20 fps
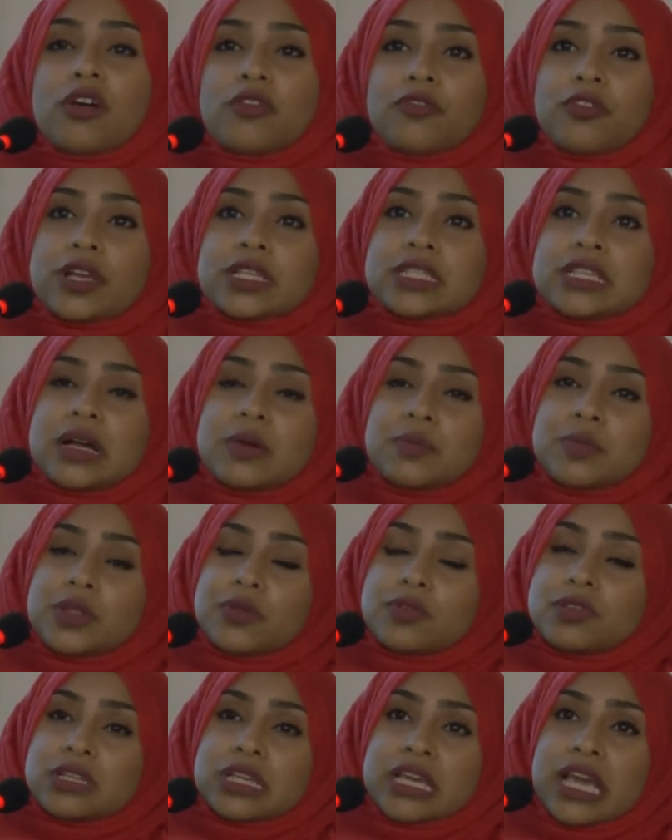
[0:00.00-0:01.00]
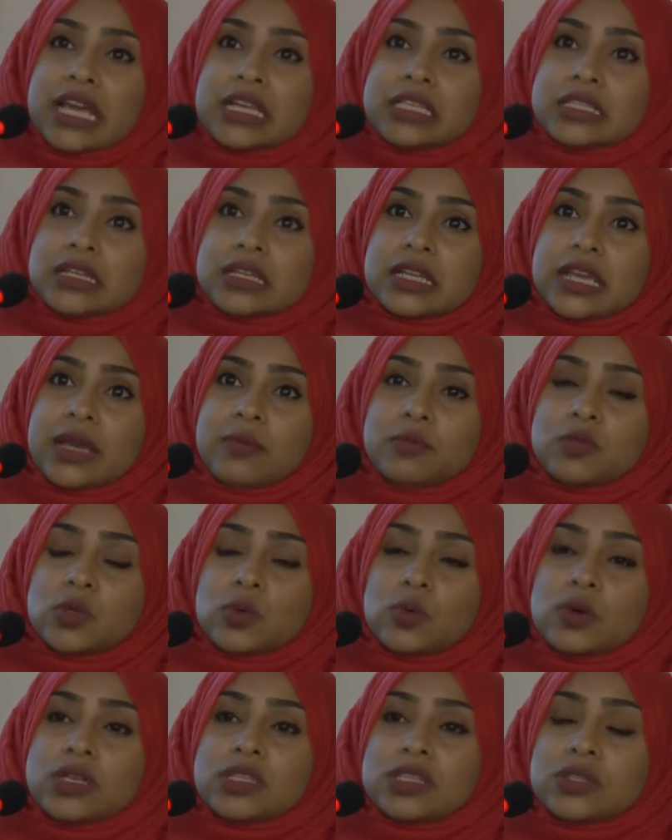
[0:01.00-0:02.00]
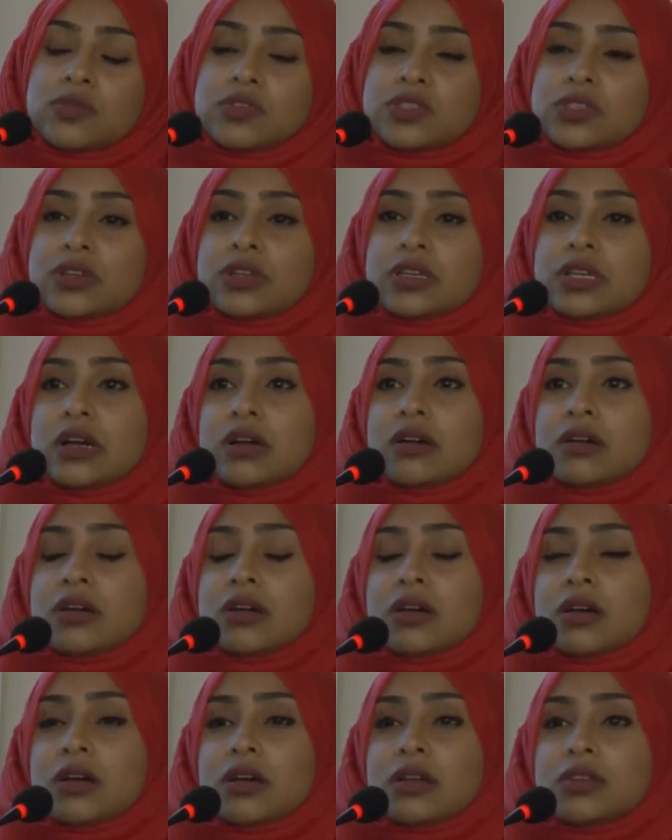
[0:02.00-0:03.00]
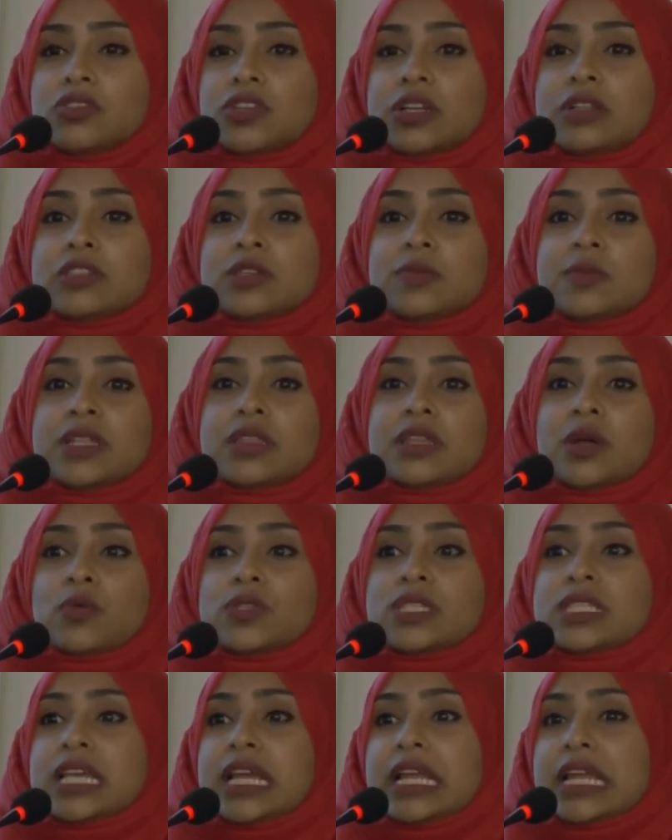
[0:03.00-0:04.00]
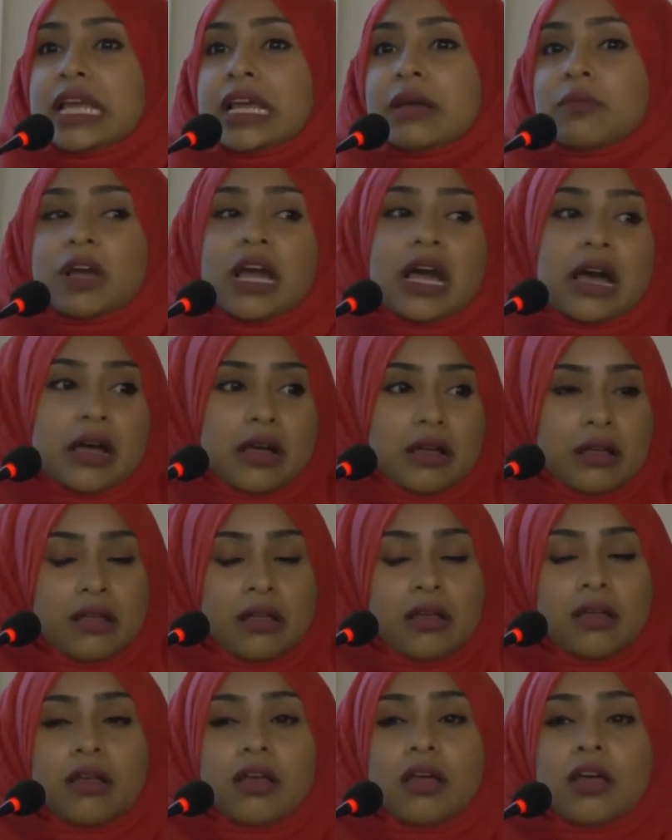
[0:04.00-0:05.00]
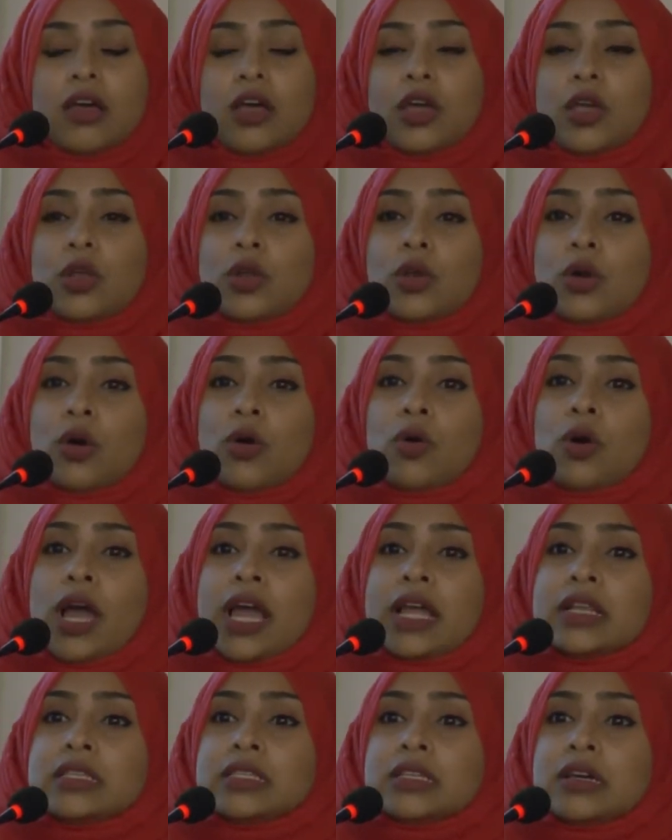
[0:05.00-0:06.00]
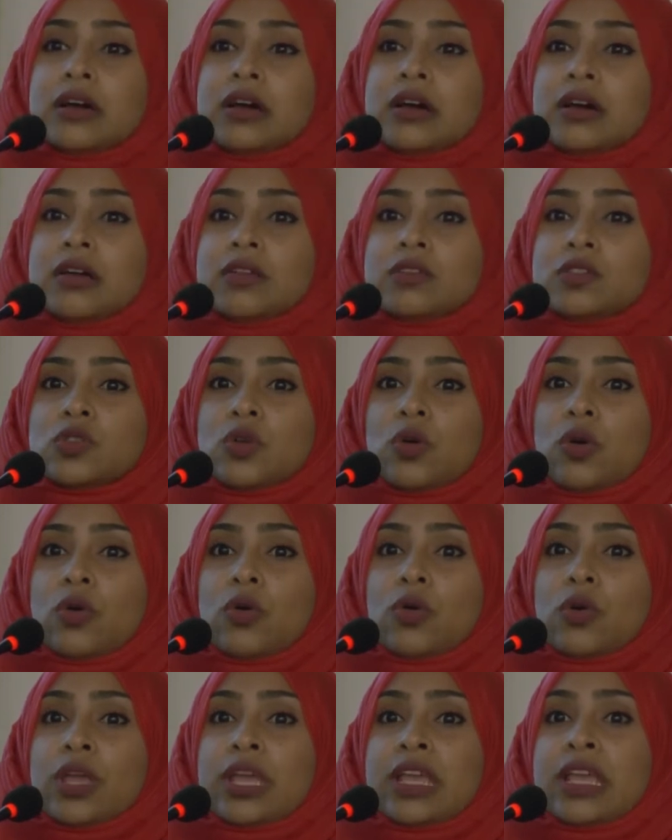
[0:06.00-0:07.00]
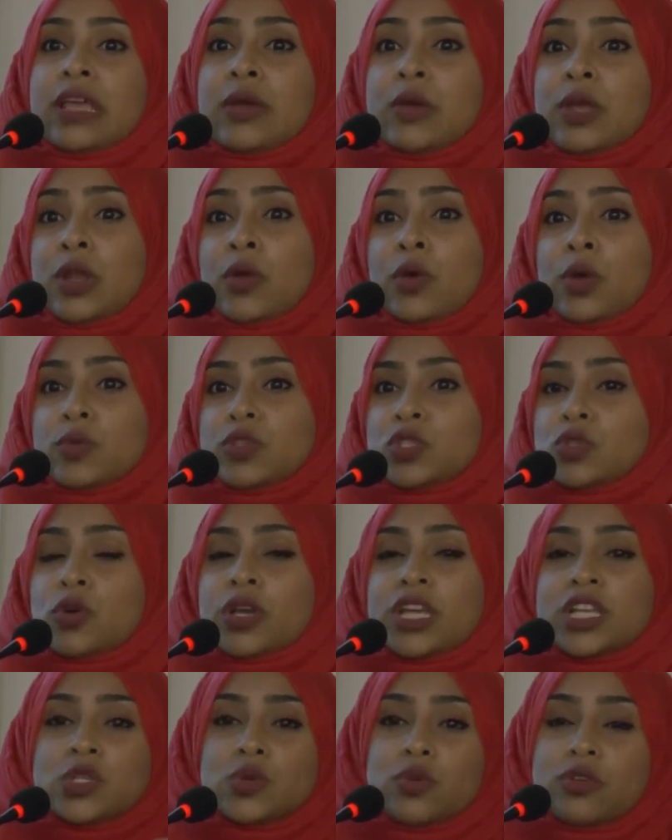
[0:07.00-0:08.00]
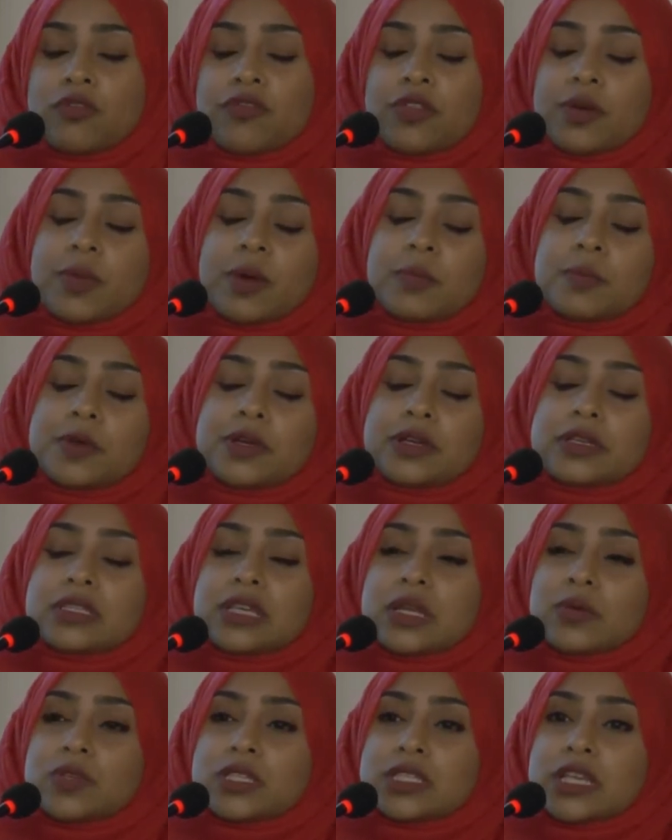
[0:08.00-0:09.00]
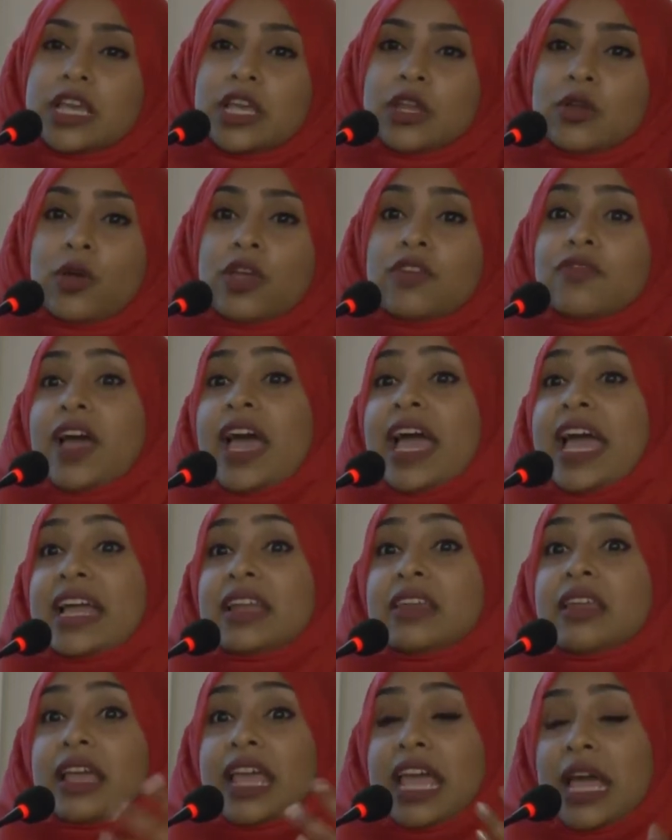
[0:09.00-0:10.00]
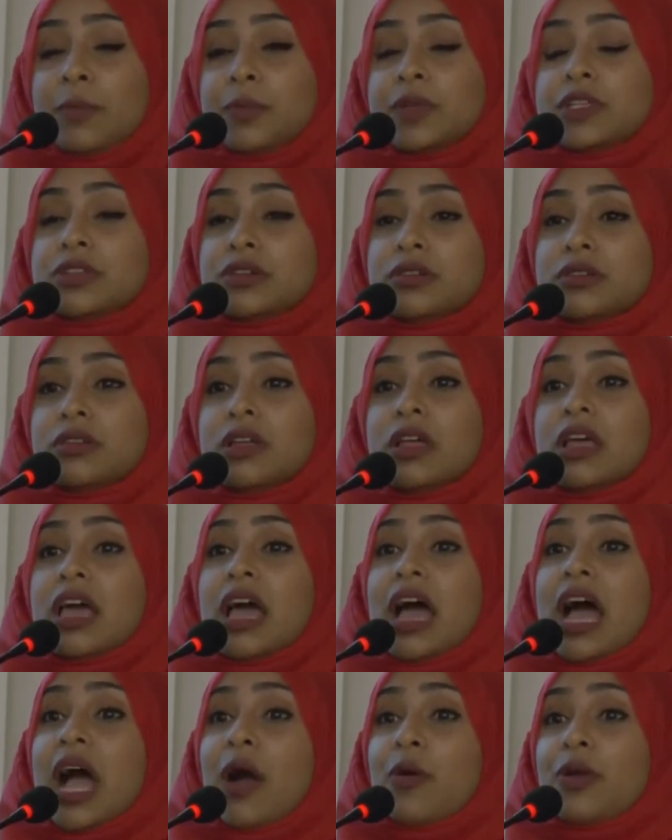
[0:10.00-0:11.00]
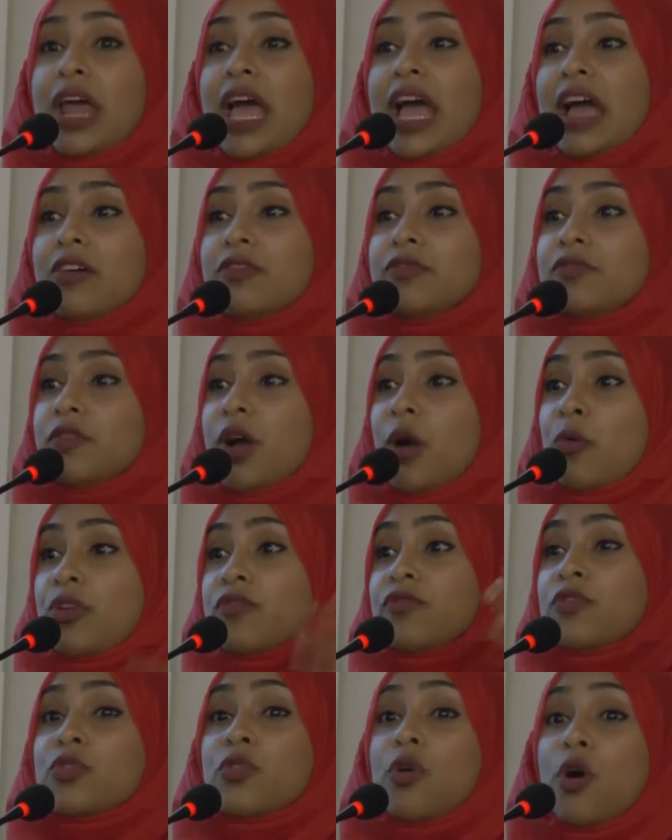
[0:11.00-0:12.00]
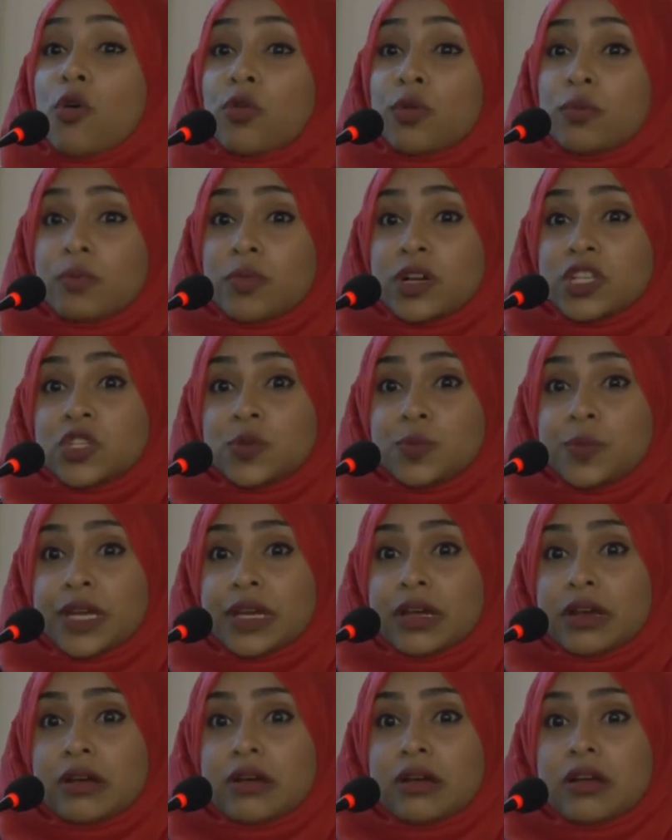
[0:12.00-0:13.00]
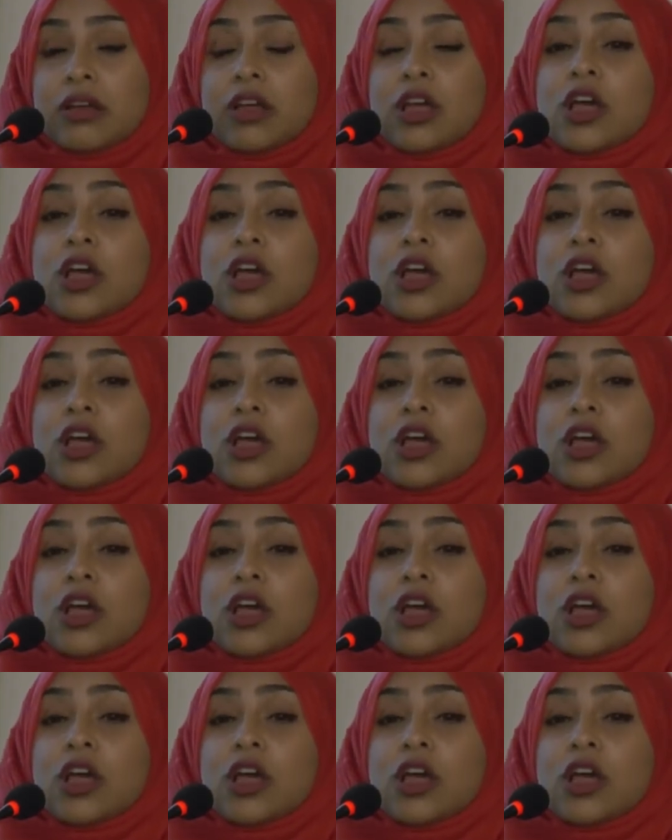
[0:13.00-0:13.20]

For example, there was a case that came to us. There was a young uh, gentleman that was selling cars you know, and uh, so he, you know, he was talking to one of the members and was saying, you know, if I had the capital, I would have, I would have grown much bigger.